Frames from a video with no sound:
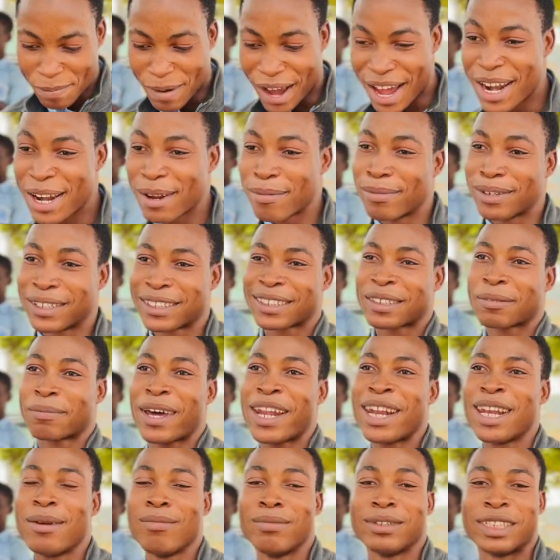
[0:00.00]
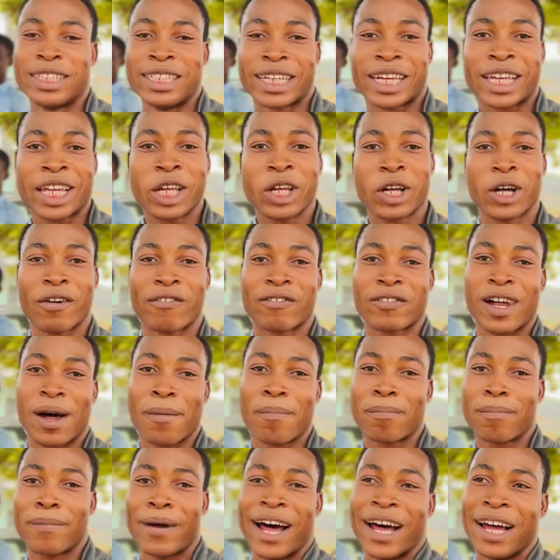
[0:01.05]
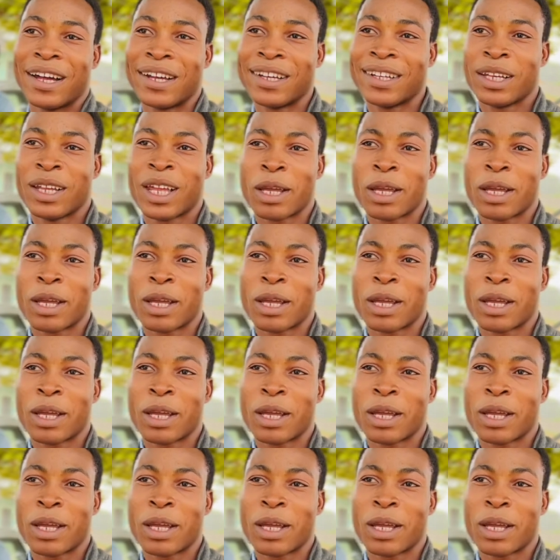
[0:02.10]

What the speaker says: My name is the King of Papa.